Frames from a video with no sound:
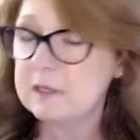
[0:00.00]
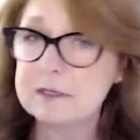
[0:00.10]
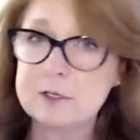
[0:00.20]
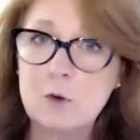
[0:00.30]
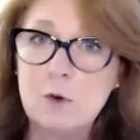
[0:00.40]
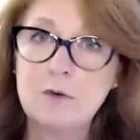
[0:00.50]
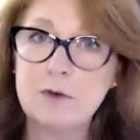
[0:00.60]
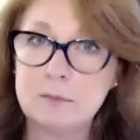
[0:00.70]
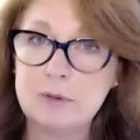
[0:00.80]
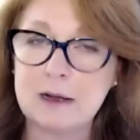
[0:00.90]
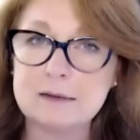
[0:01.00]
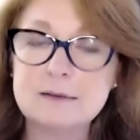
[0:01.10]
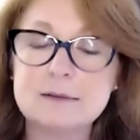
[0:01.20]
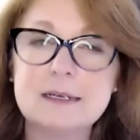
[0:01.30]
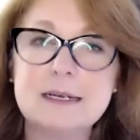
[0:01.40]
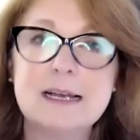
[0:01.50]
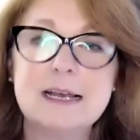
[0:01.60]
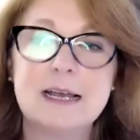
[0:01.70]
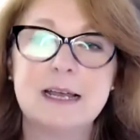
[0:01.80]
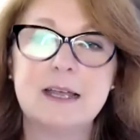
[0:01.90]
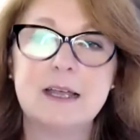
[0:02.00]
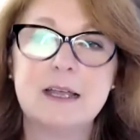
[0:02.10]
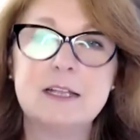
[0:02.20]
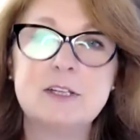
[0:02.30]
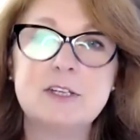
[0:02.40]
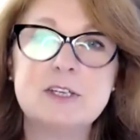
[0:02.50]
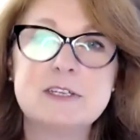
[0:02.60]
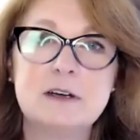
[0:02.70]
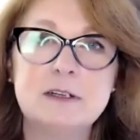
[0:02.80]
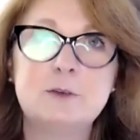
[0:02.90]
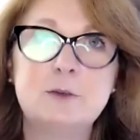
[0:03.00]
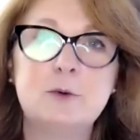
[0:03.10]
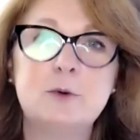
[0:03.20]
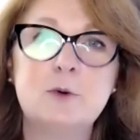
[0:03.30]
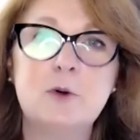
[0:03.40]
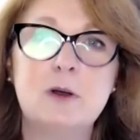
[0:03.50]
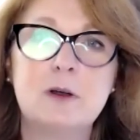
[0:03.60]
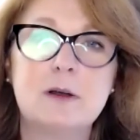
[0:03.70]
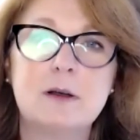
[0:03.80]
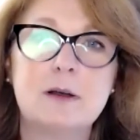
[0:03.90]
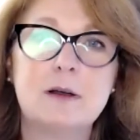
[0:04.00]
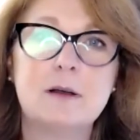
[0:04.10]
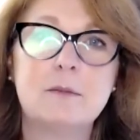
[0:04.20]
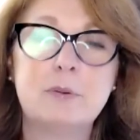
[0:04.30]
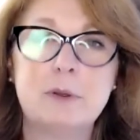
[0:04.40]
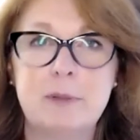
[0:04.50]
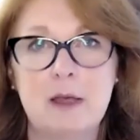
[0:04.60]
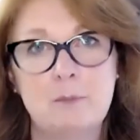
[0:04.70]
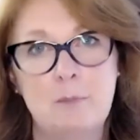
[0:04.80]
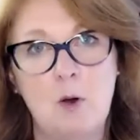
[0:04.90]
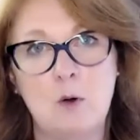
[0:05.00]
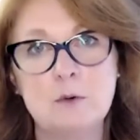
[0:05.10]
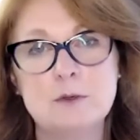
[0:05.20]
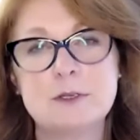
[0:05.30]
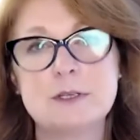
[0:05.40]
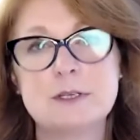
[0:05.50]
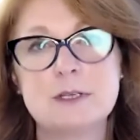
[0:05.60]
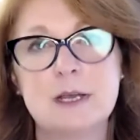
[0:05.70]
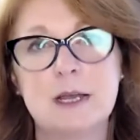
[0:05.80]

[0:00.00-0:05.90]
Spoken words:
soul of her brand, and she started to prepare posts